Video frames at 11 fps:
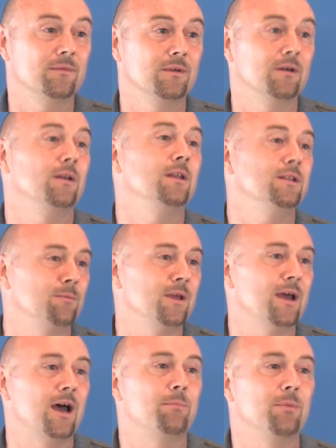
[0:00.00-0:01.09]
I need to be
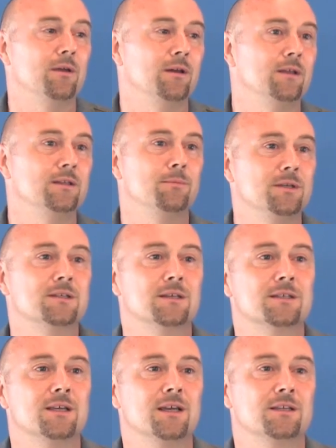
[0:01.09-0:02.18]
happy, I need to be
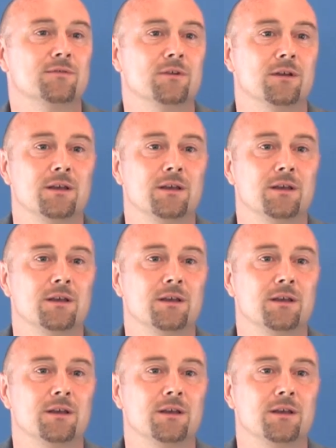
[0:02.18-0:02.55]
successful,